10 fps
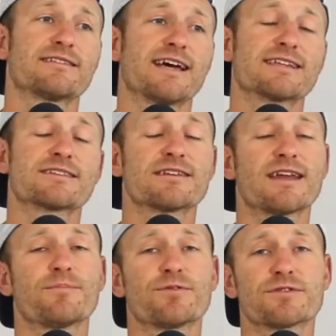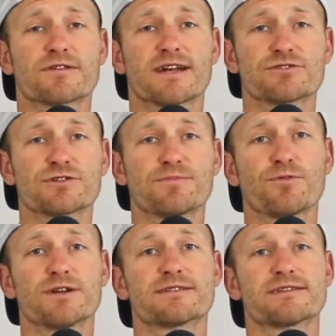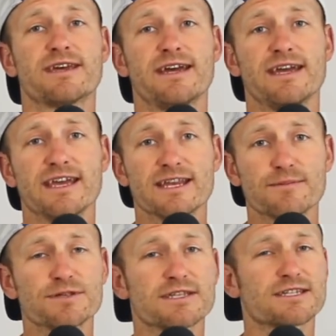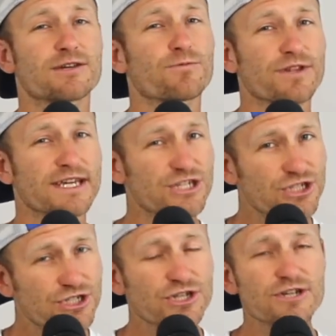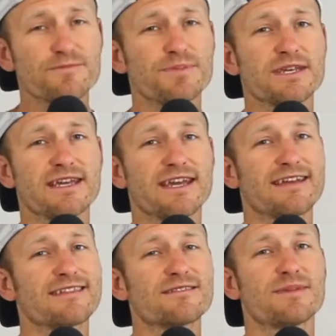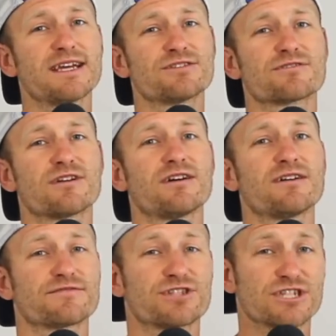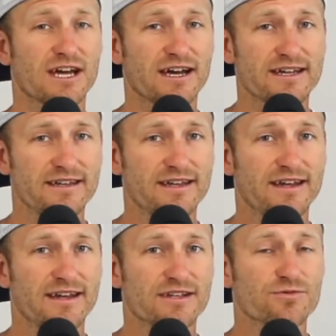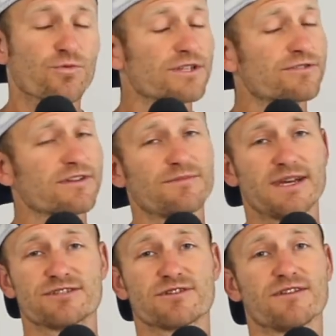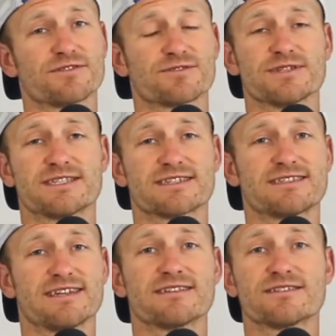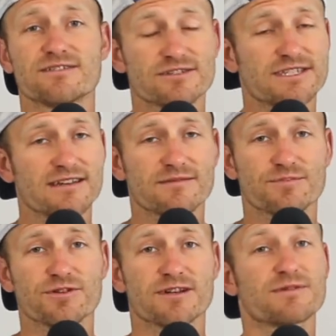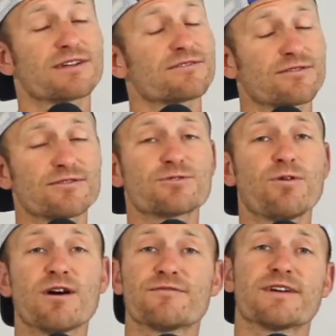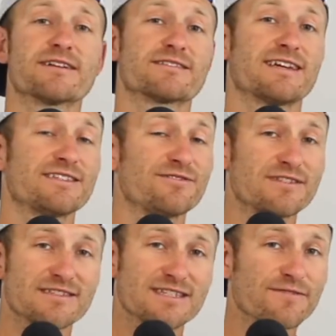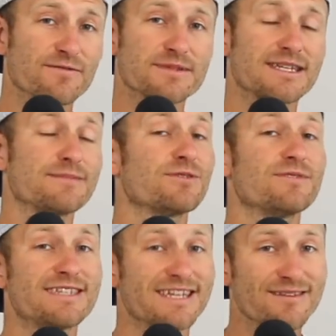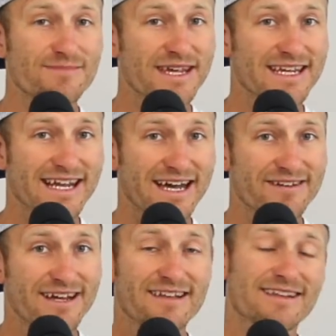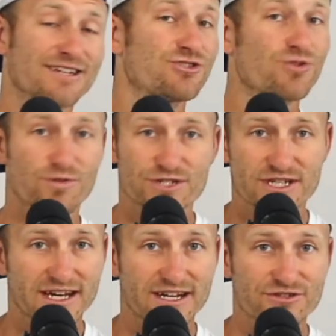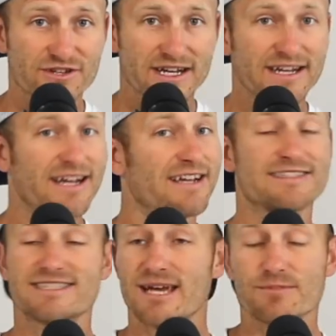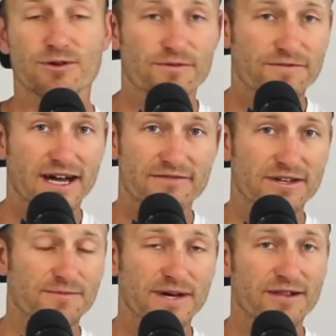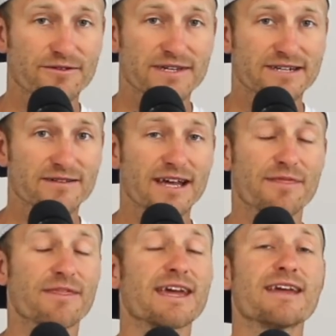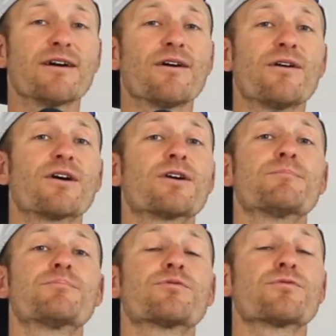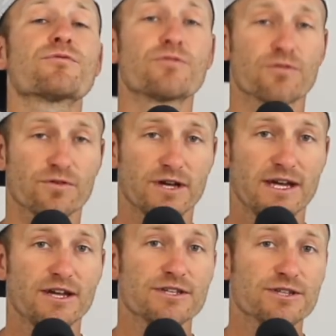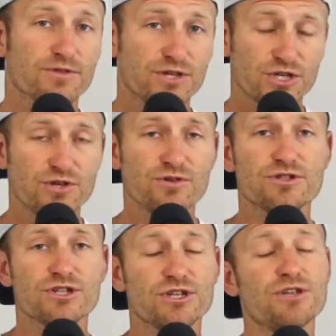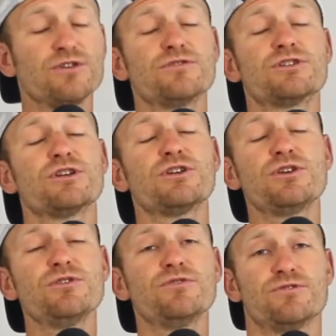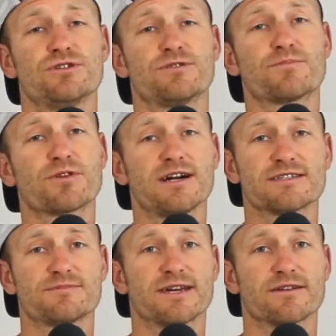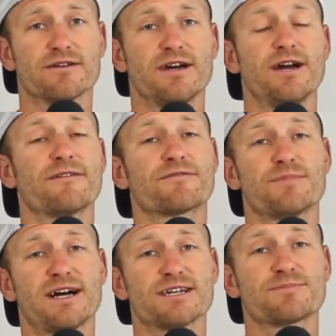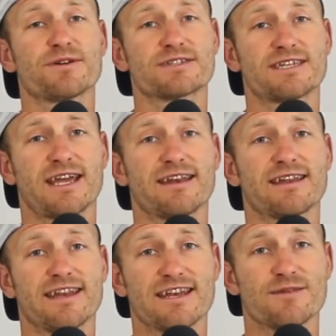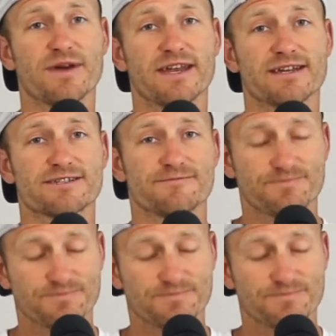that's going to now put their entry points in a position where they should be in the main draw of Stade. So once you're in the main draw of those Elite 16s, you're sitting pretty because those qualifiers, as you can see from the teams who didn't make it out, like Georgian Andre, Sam Kodafava, and Paolo Nicolai, they are brutal. So huge bronze medal for Miles Partain and Andy Benesh.